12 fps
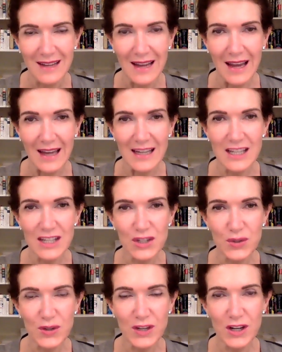and he has
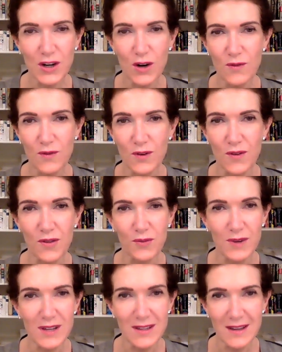treated over
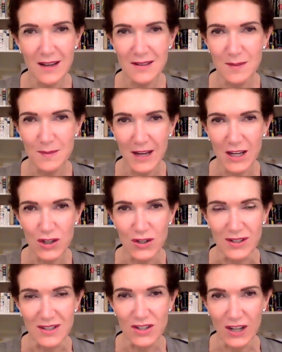3,000
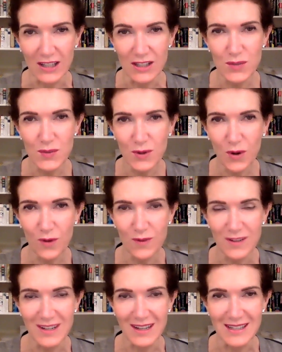patients challenged with
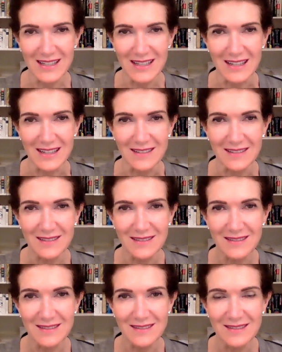COVID-19.
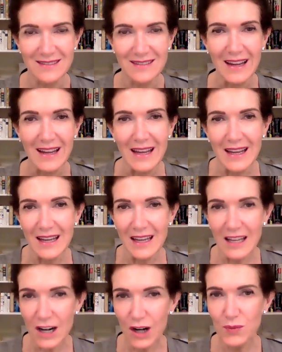
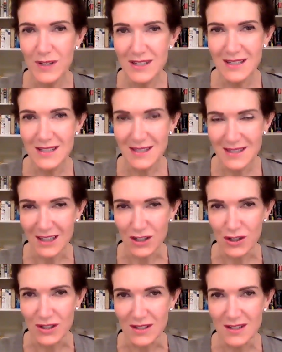In our recent
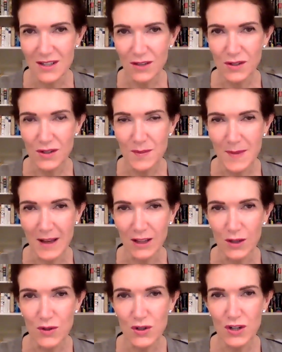discussions, Dr.
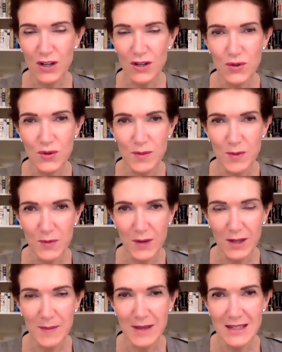DeMello shared treatment
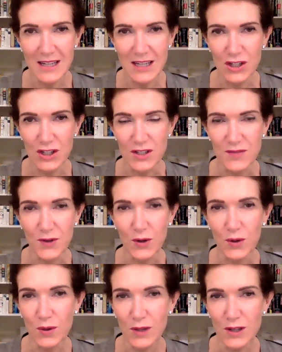recommendations for
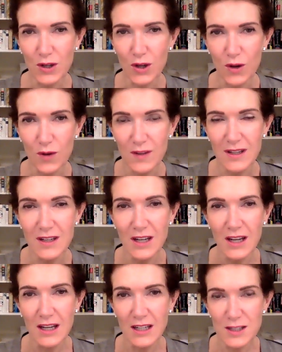early COVID
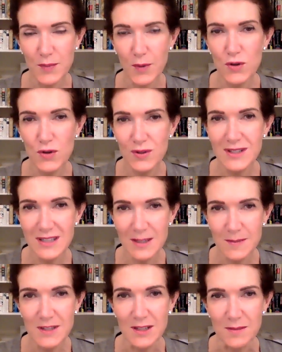exposure and
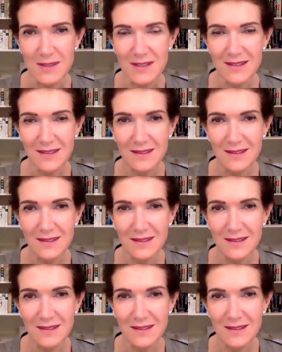symptoms.